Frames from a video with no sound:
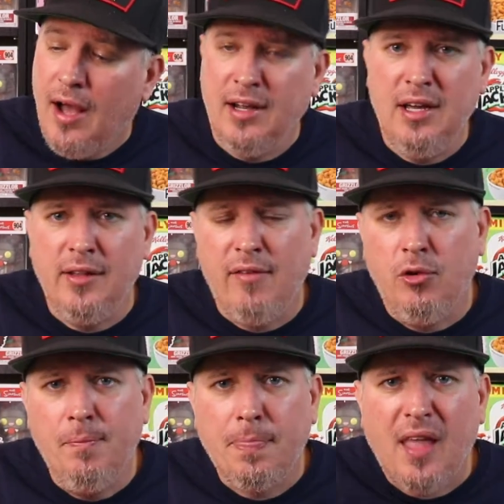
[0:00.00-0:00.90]
On a heat
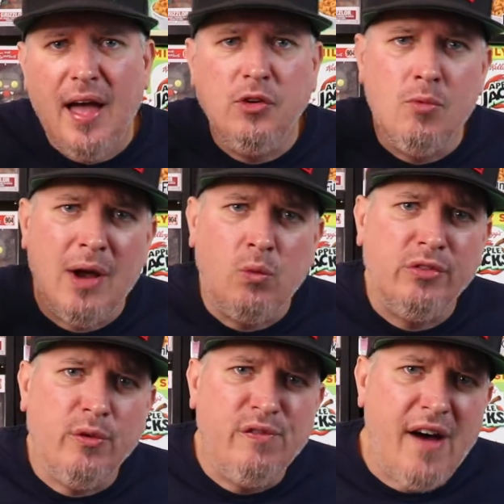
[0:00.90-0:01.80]
level, I do mine
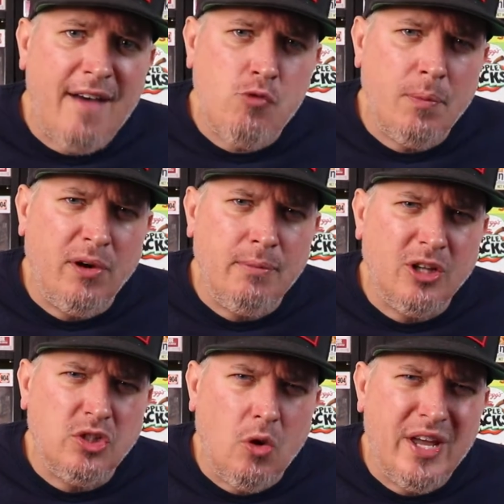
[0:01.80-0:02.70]
1 through 5. 1 pretty
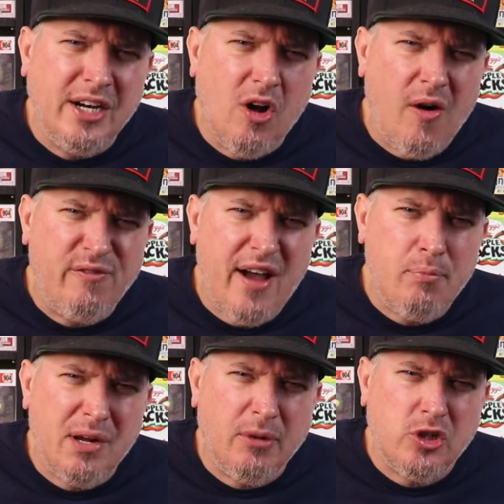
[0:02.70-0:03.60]
much no heat at all, and 5
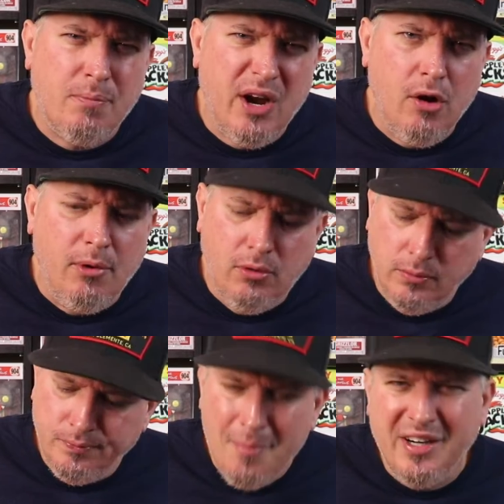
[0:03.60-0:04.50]
pretty much unbearable.
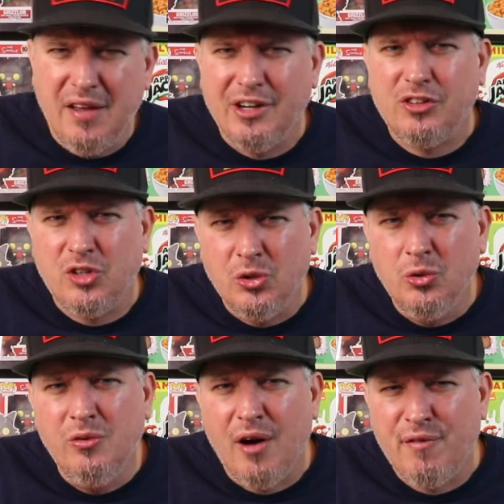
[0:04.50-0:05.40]
I'm gonna give it a
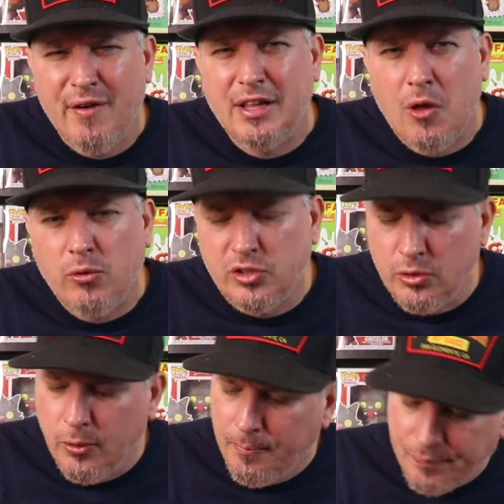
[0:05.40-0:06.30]
2, a very low
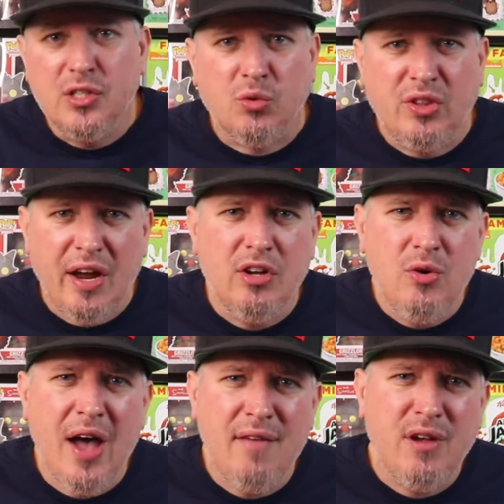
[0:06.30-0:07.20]
2. So there
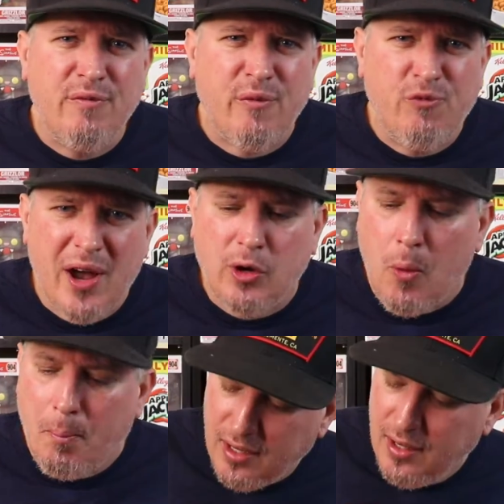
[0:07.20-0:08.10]
you have it from
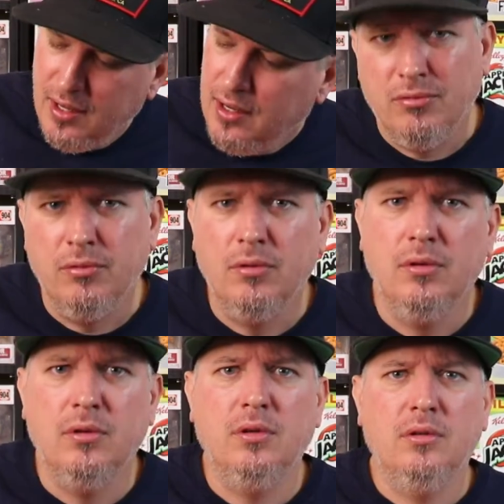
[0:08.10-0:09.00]
Fuego Box.
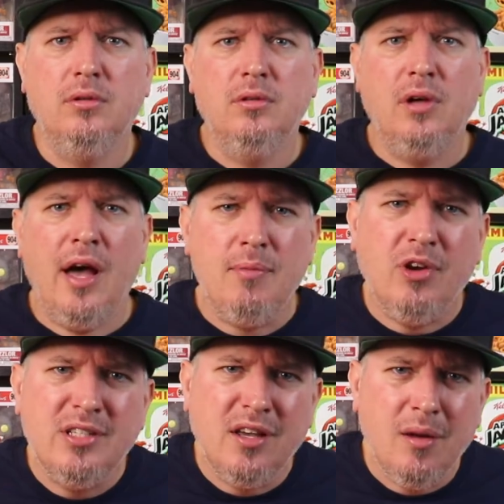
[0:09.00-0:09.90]
I
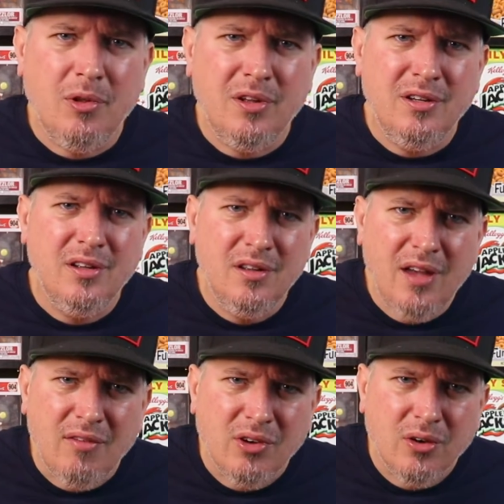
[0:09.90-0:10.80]
am Crazy Kimberlyn.
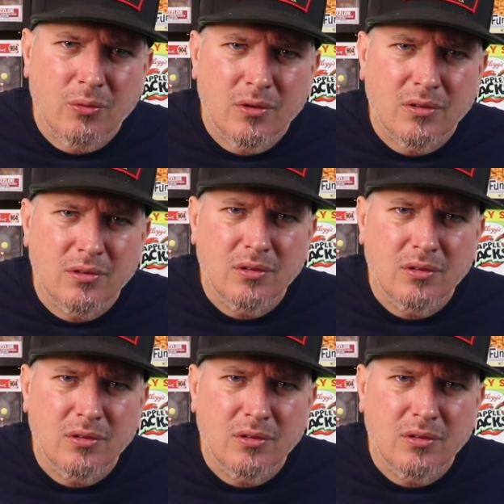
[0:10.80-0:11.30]
Have a good one.